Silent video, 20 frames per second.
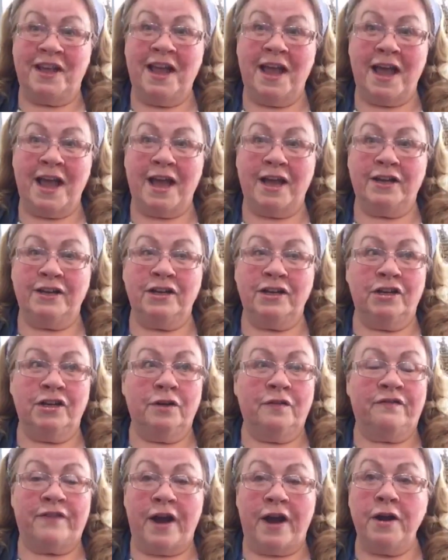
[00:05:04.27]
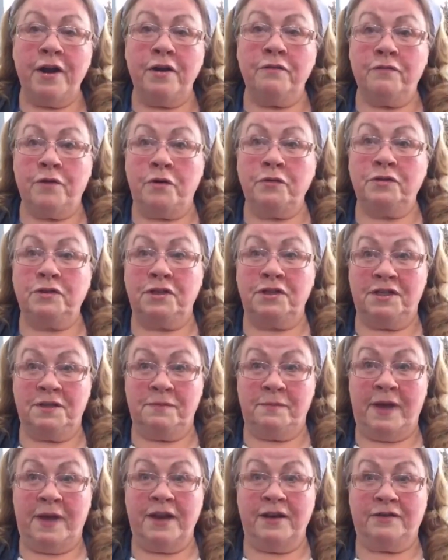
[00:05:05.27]
they had fire roasted
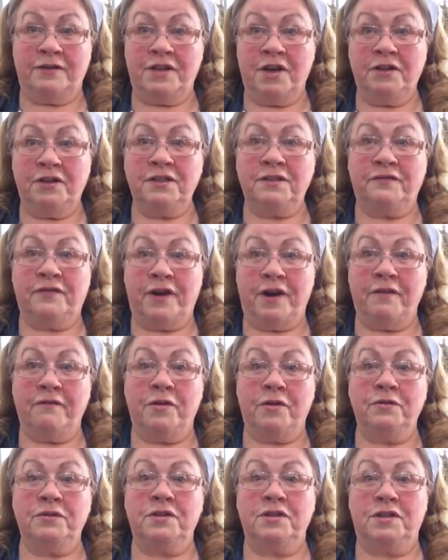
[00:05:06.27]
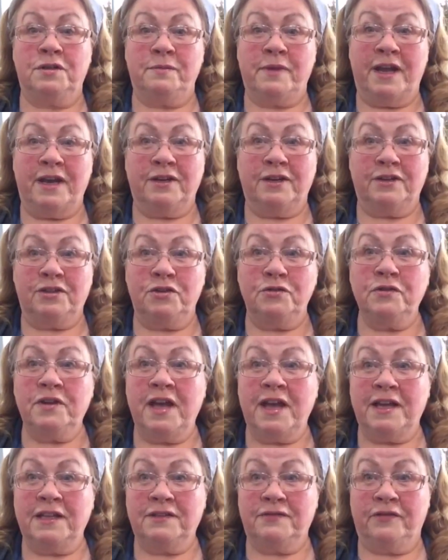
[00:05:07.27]
tomatoes, Hunt's fire roasted tomatoes, two
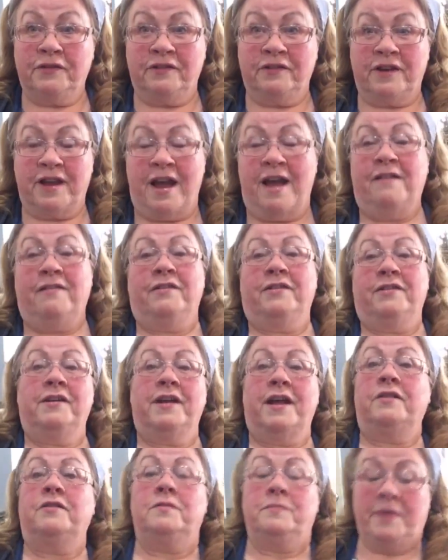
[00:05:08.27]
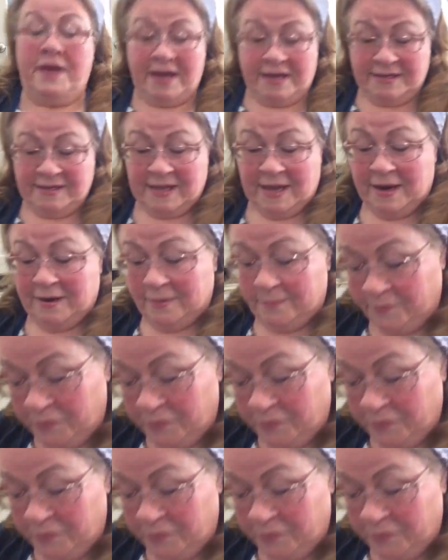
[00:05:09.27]
cans for a dollar. I couldn't pass that